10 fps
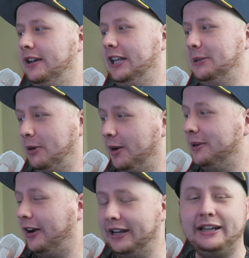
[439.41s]
at the
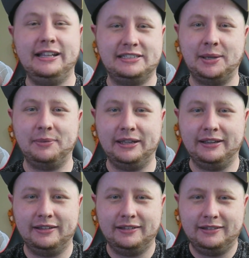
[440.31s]
moment I need
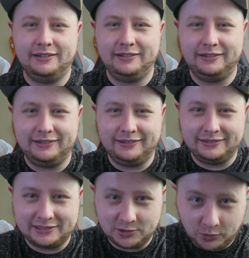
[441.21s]
something
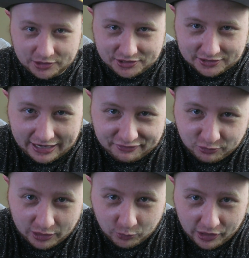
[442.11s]
to watch
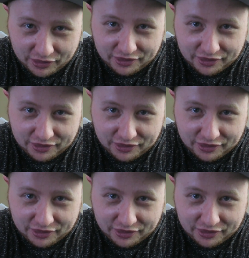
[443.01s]
F1 with.